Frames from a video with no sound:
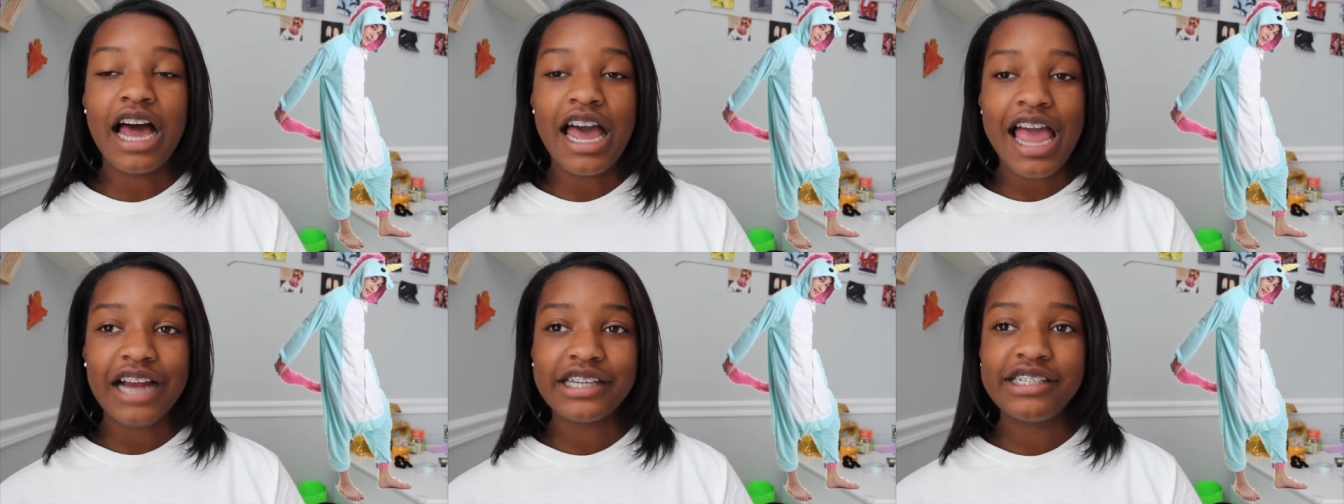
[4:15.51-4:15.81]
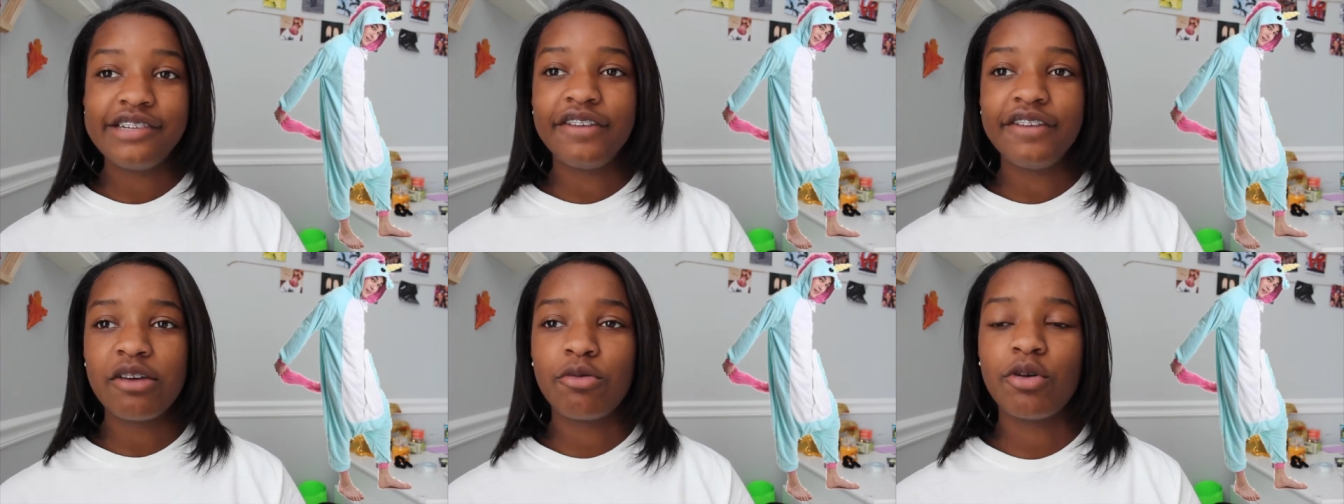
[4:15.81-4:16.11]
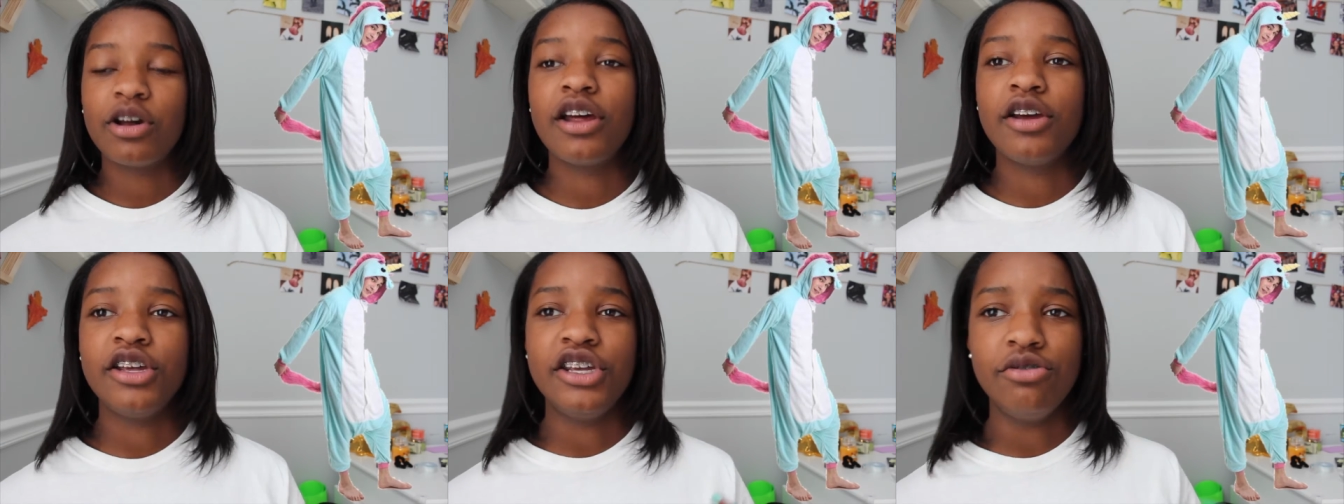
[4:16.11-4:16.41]
I actually really
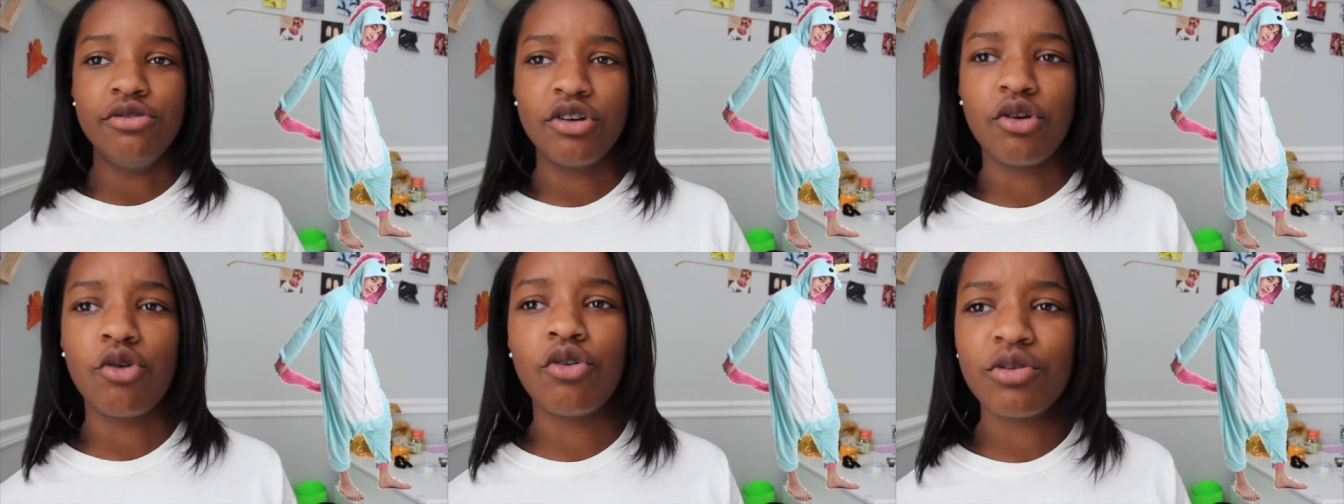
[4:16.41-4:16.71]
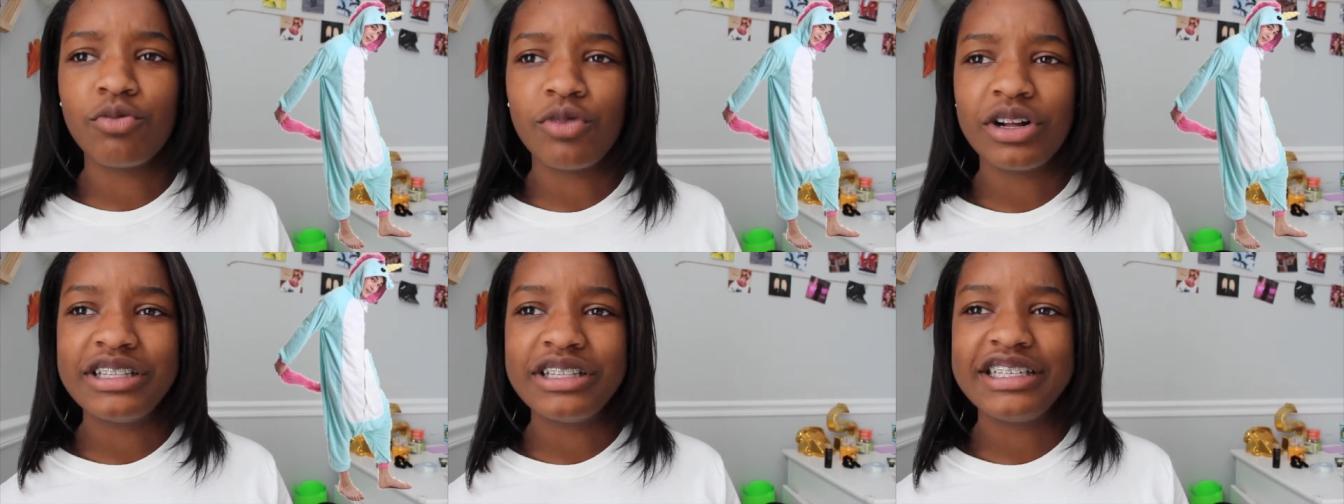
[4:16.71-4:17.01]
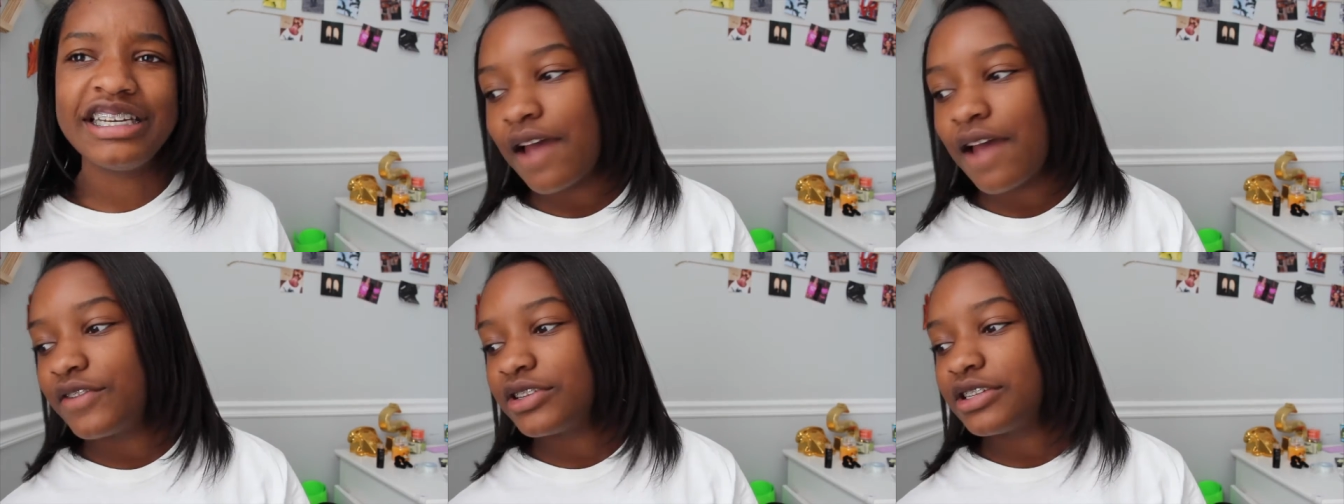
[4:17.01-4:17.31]
want a unicorn
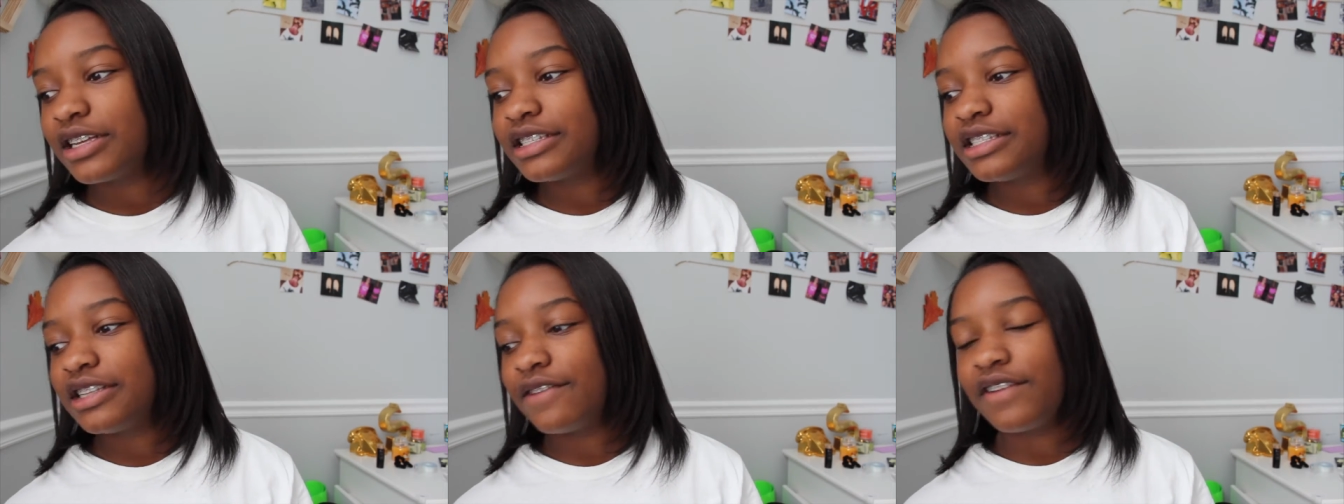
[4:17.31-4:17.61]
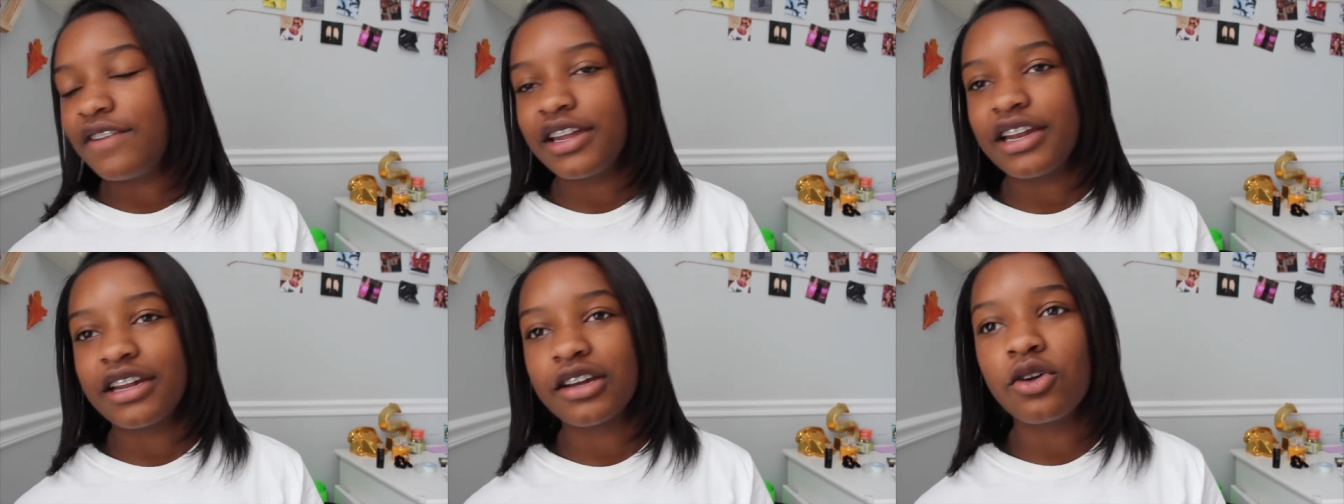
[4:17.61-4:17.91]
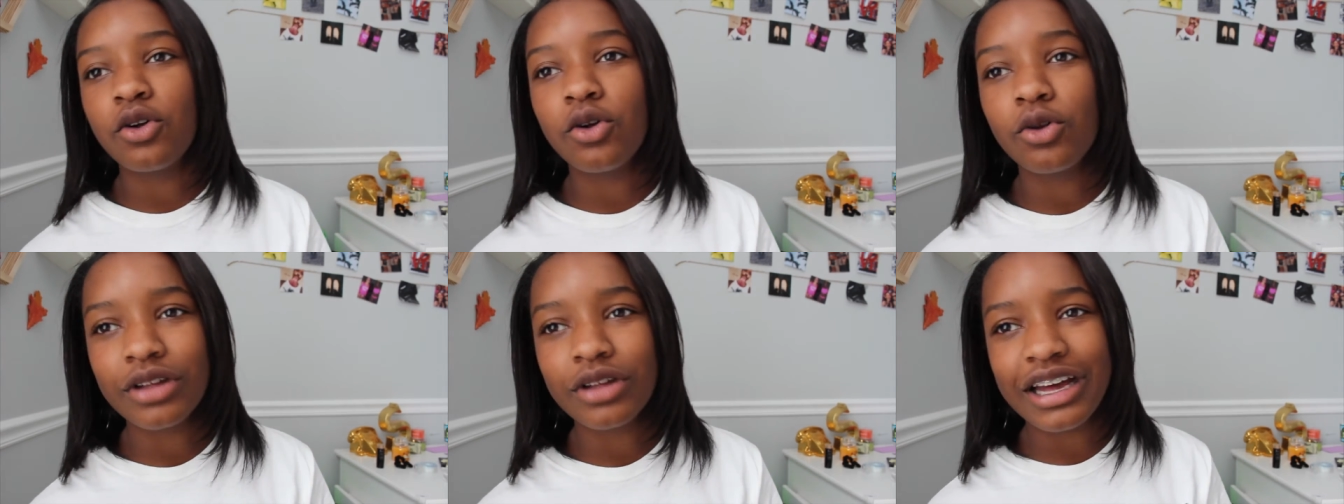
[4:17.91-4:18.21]
onesie ever since Savannah and
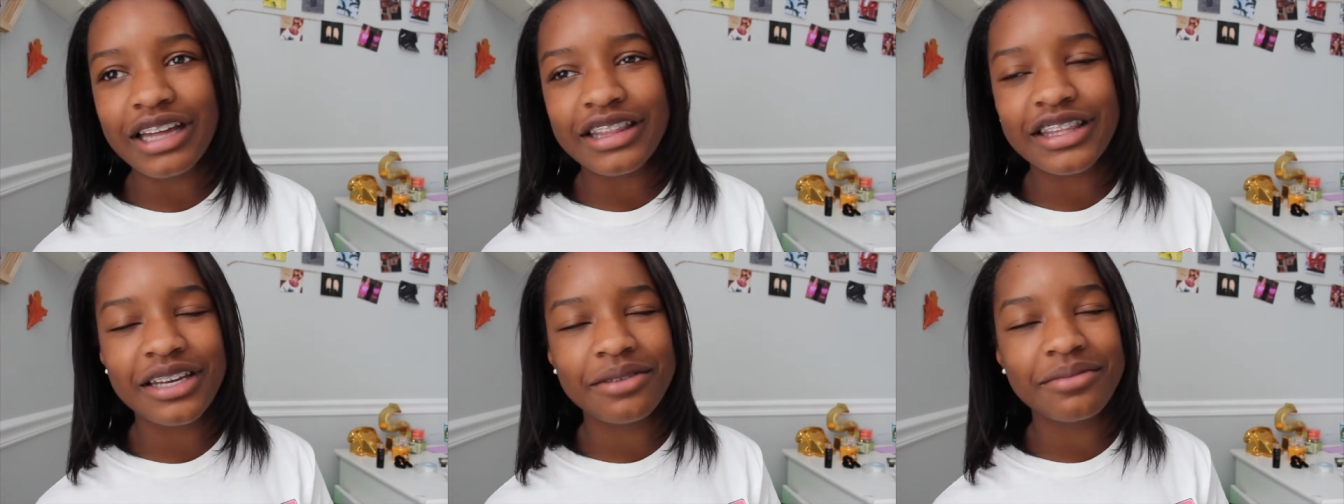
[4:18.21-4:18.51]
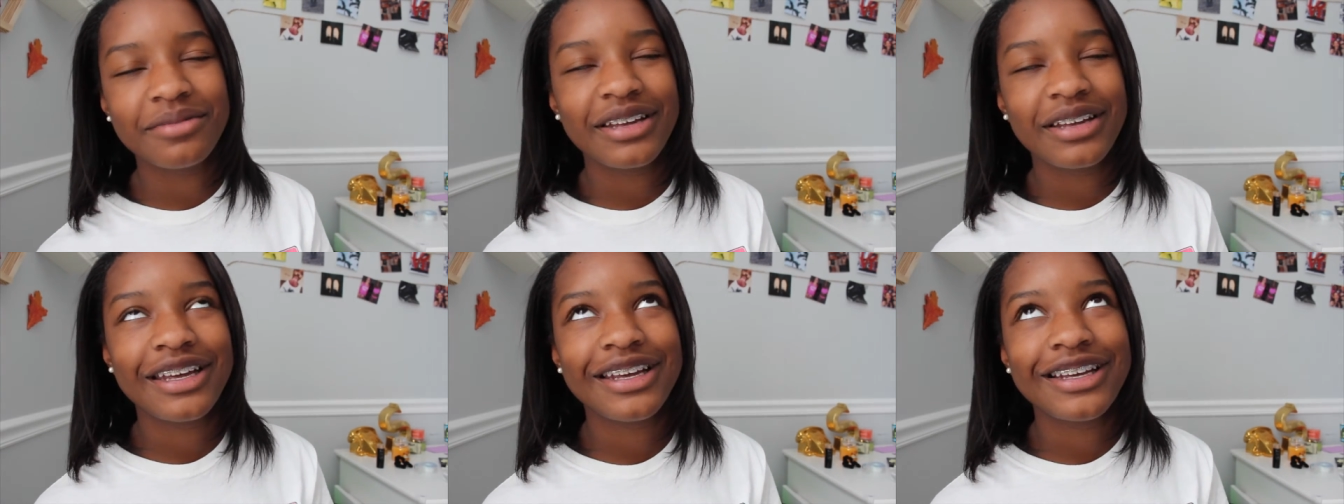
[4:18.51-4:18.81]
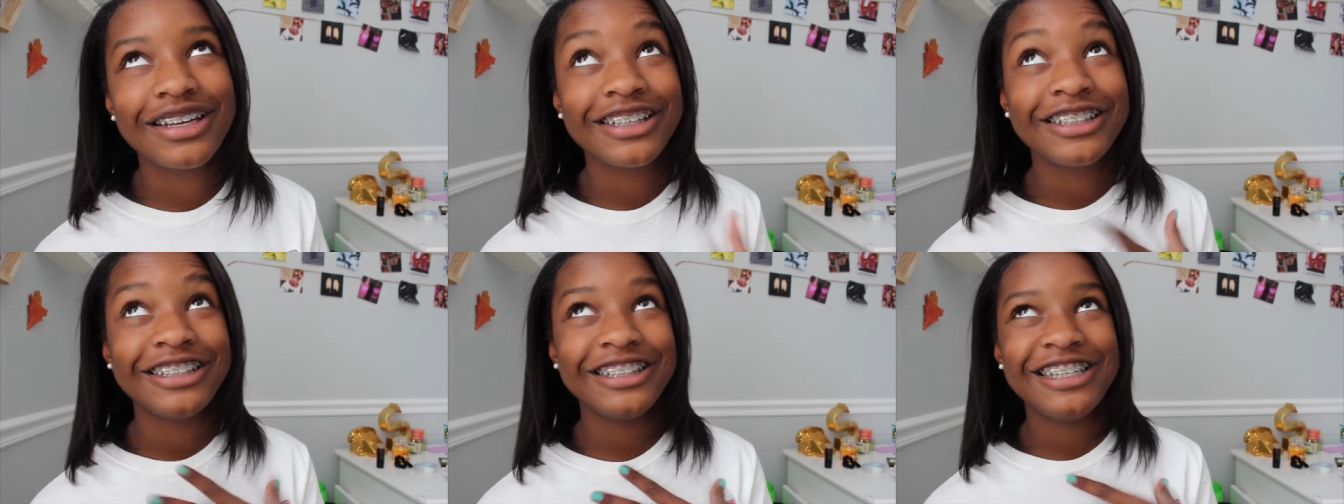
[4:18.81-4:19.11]
Cole got them.
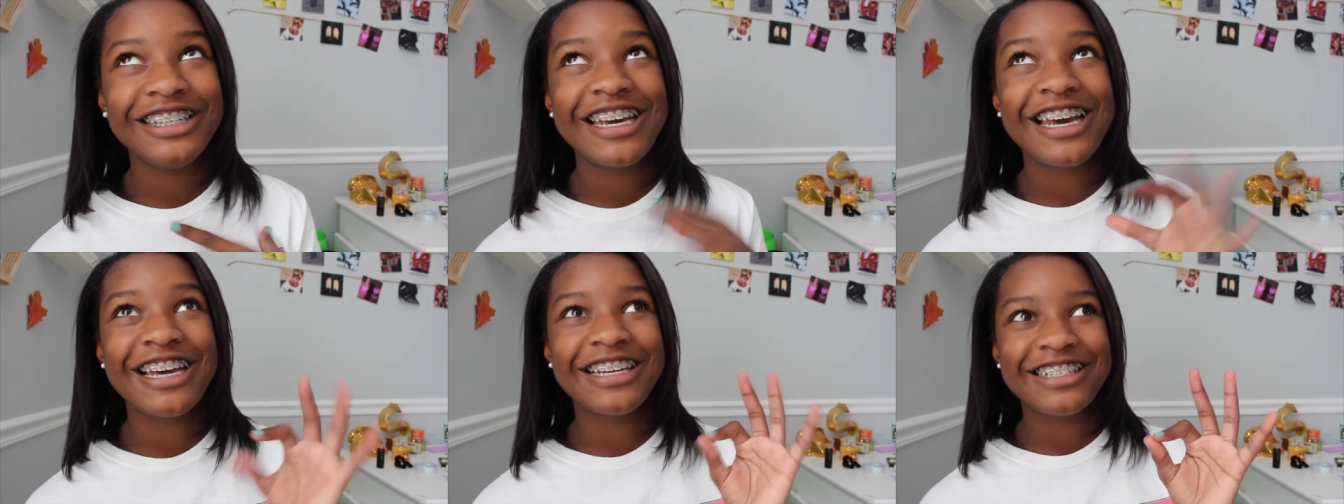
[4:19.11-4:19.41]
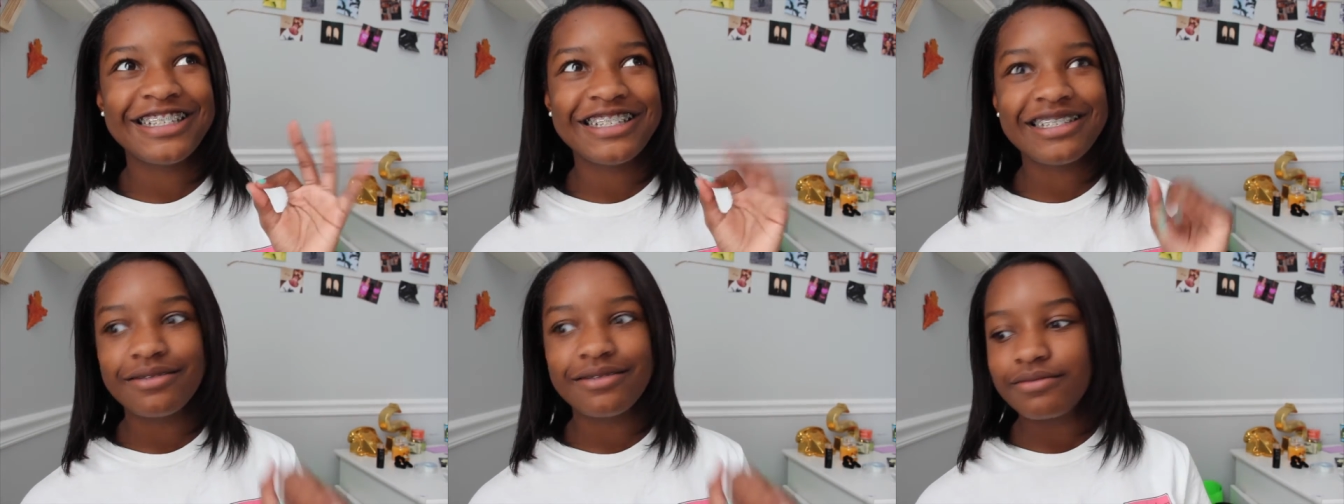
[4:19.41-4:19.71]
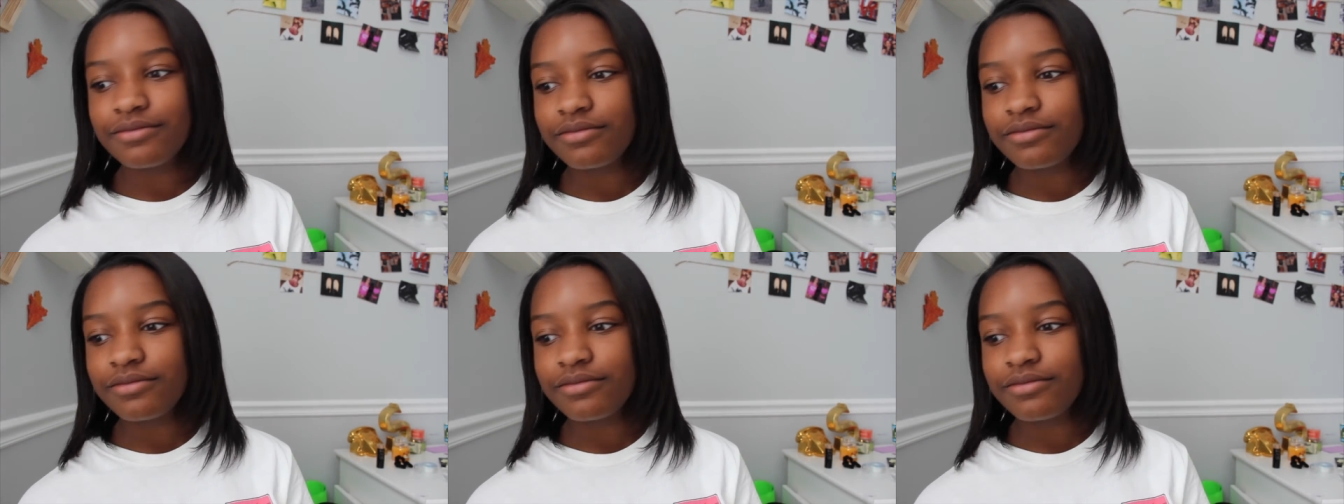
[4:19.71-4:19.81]
Like, yes.